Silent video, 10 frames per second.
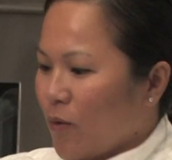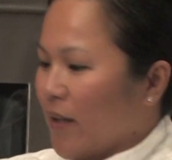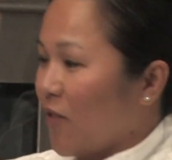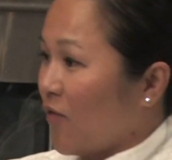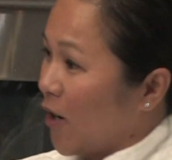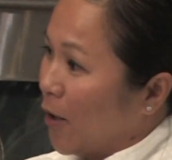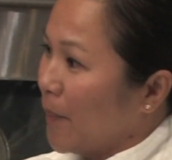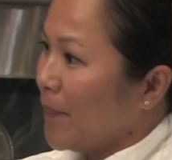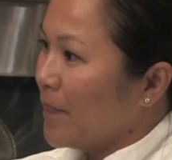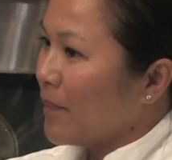really
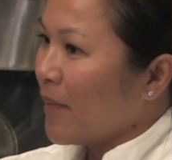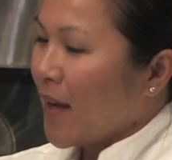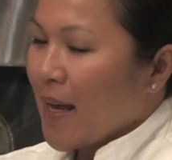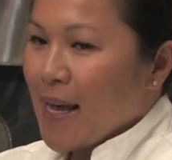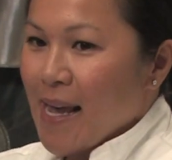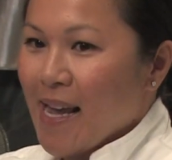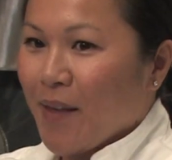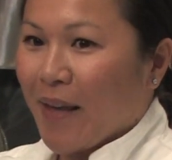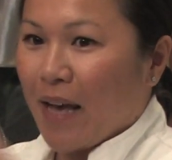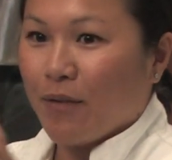firm,
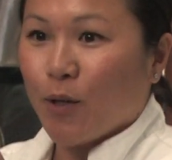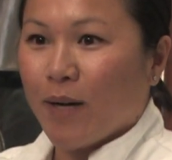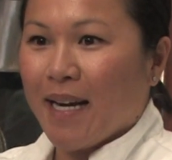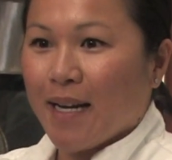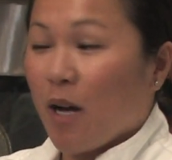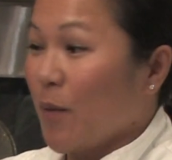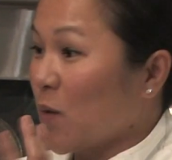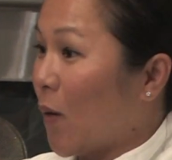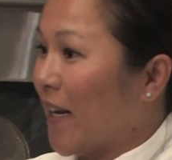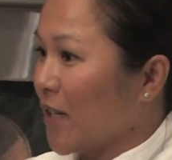and they have a grainy,
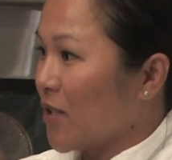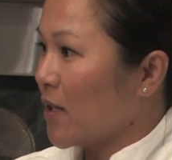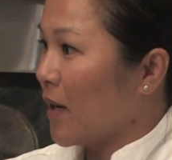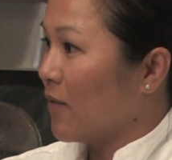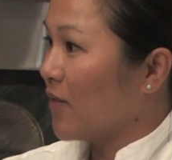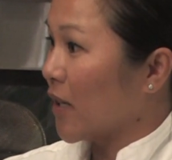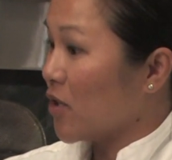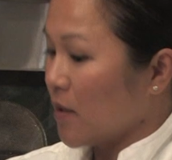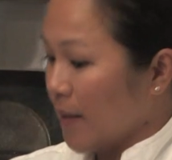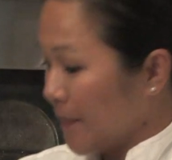almost whitish flesh
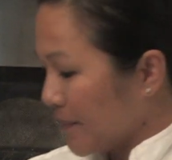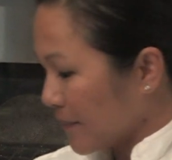to it.